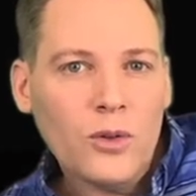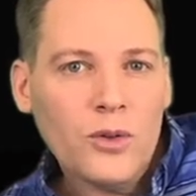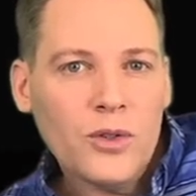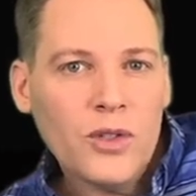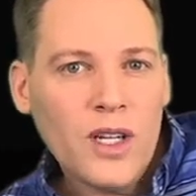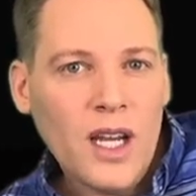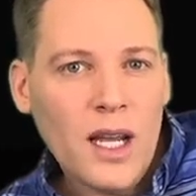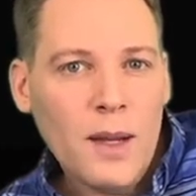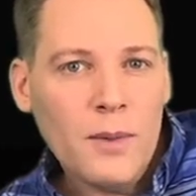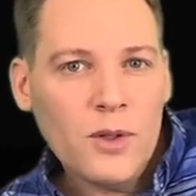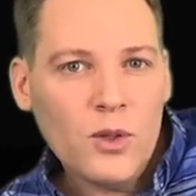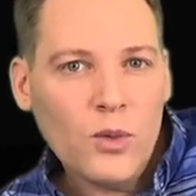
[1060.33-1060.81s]

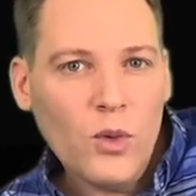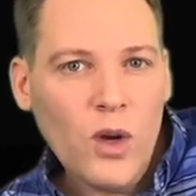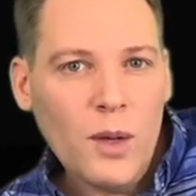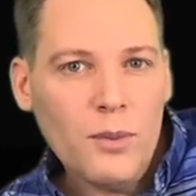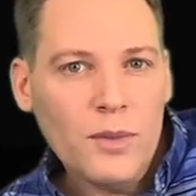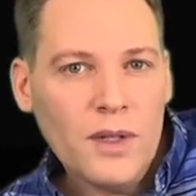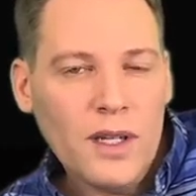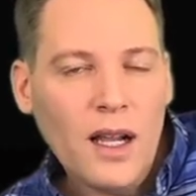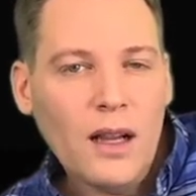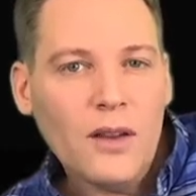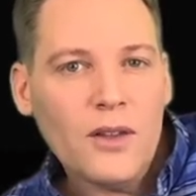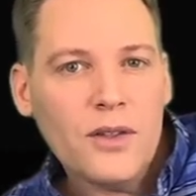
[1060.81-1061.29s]
James
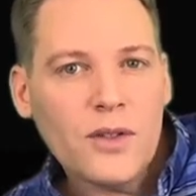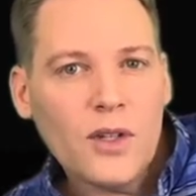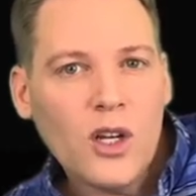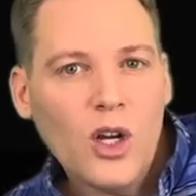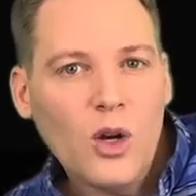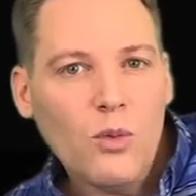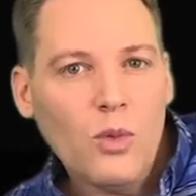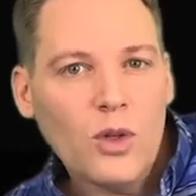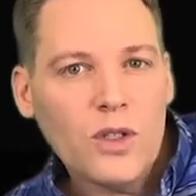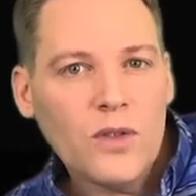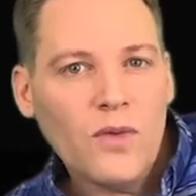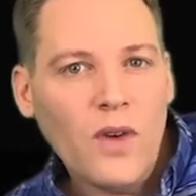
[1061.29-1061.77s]
Webb
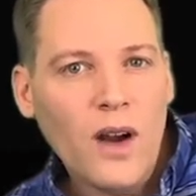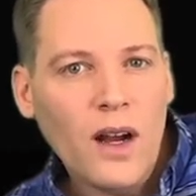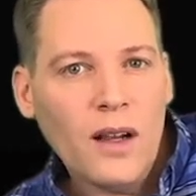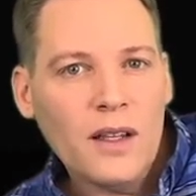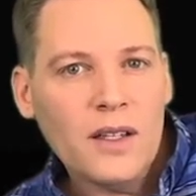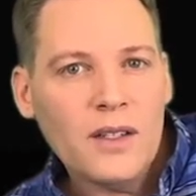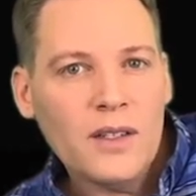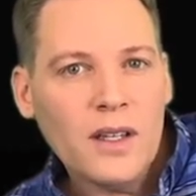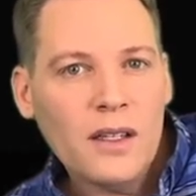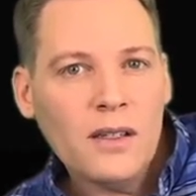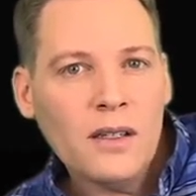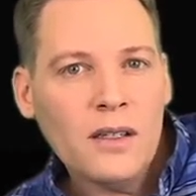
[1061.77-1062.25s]
telescope was
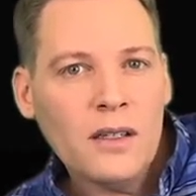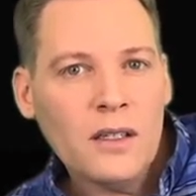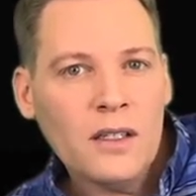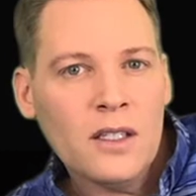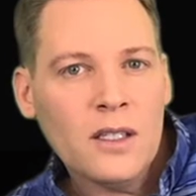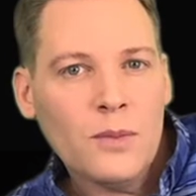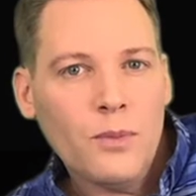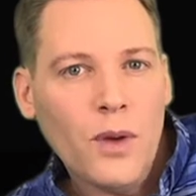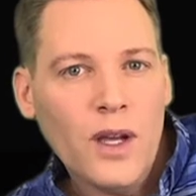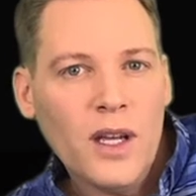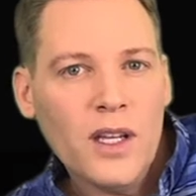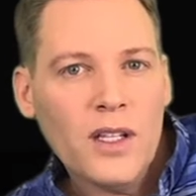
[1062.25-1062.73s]
finally sent into
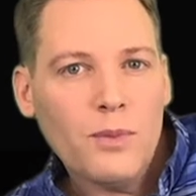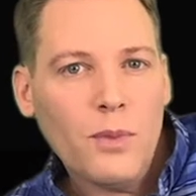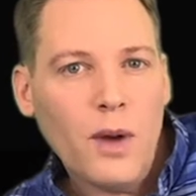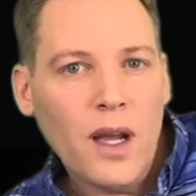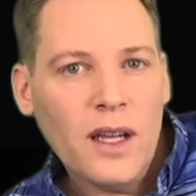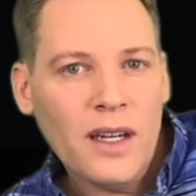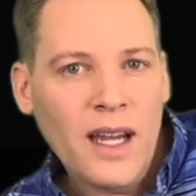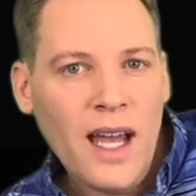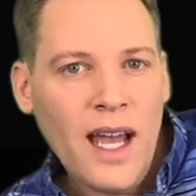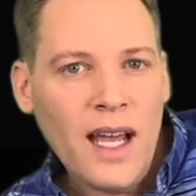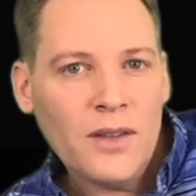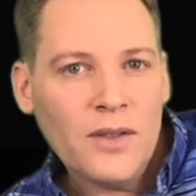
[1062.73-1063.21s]
space
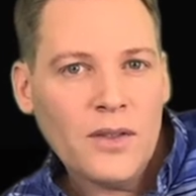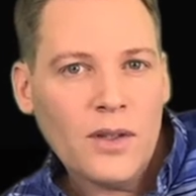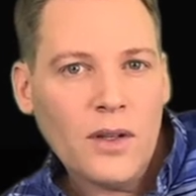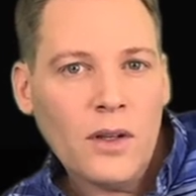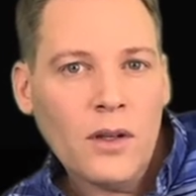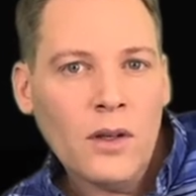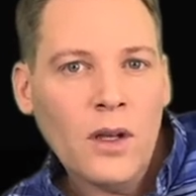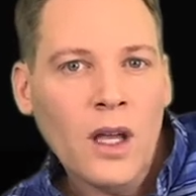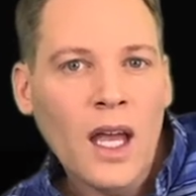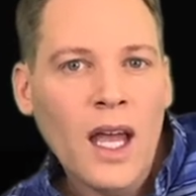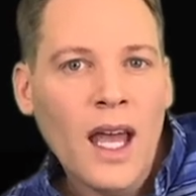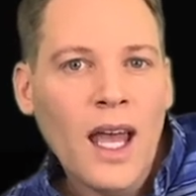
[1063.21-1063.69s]
by
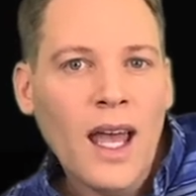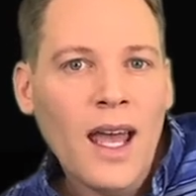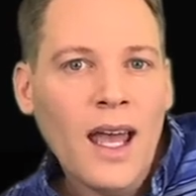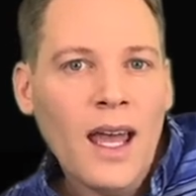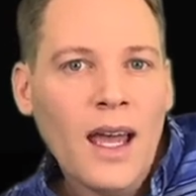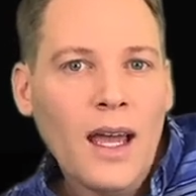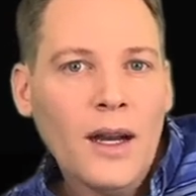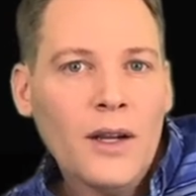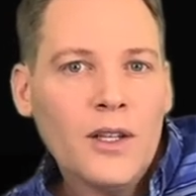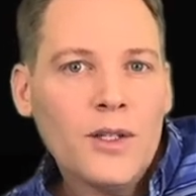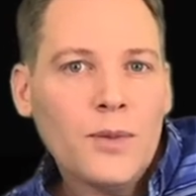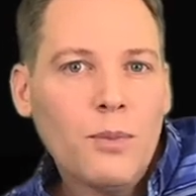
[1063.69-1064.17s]
NASA,
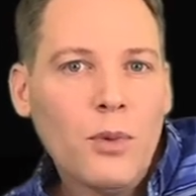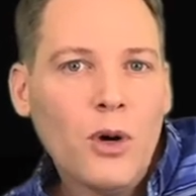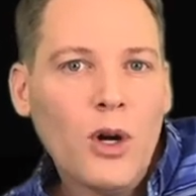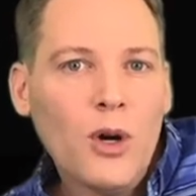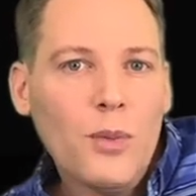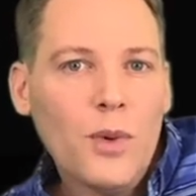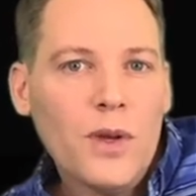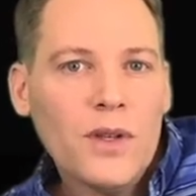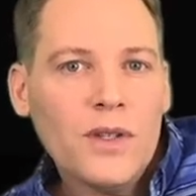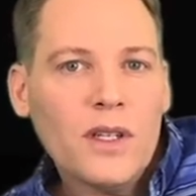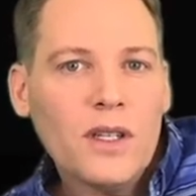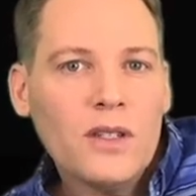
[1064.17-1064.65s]
and its
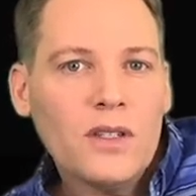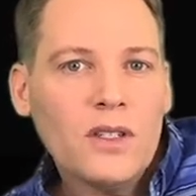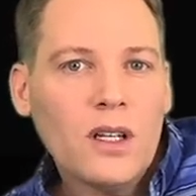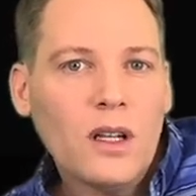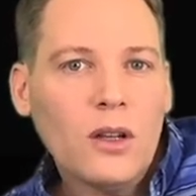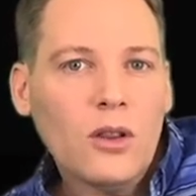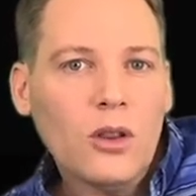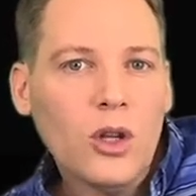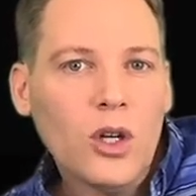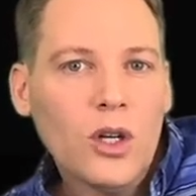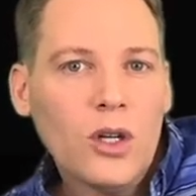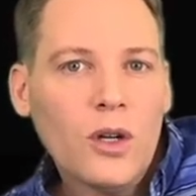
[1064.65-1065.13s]
purpose is
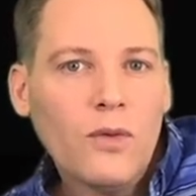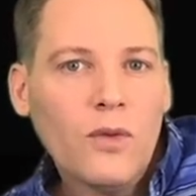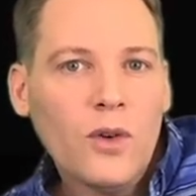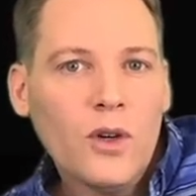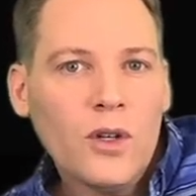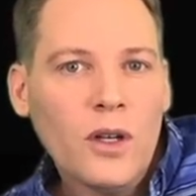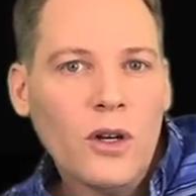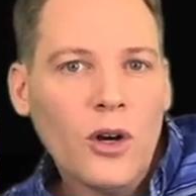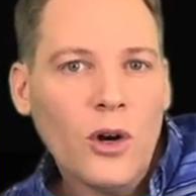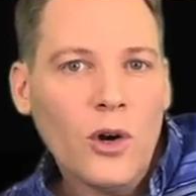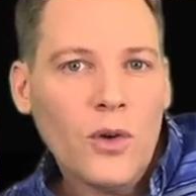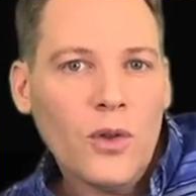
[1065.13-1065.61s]
to look
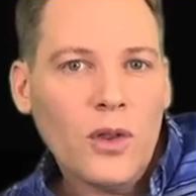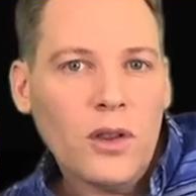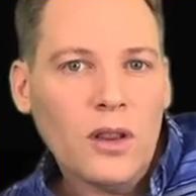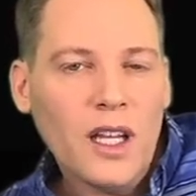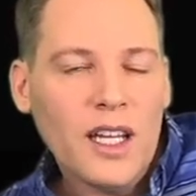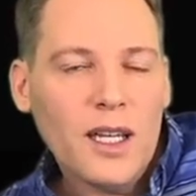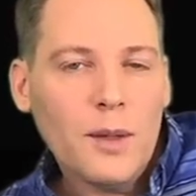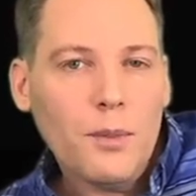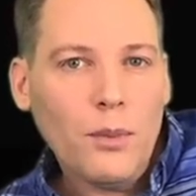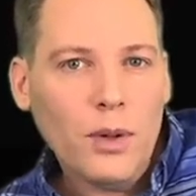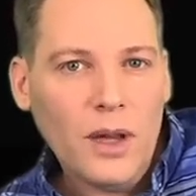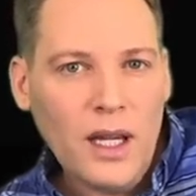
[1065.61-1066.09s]
for
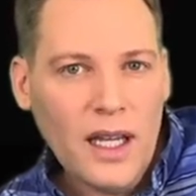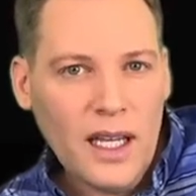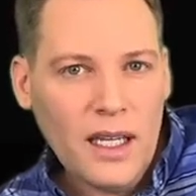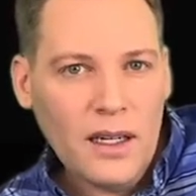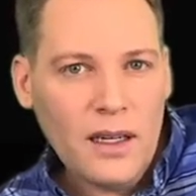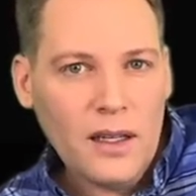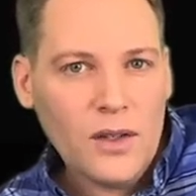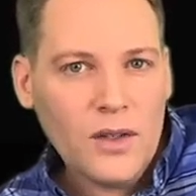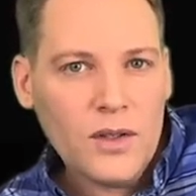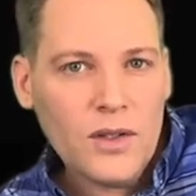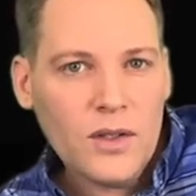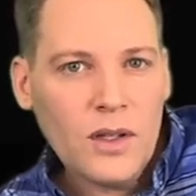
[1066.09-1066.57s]
Earth-like
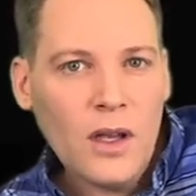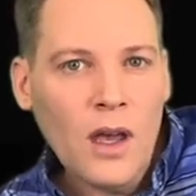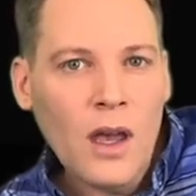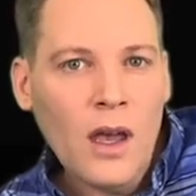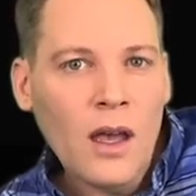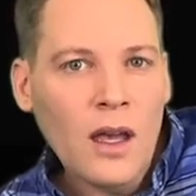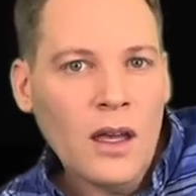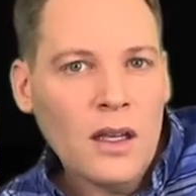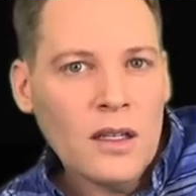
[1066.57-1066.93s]
planets.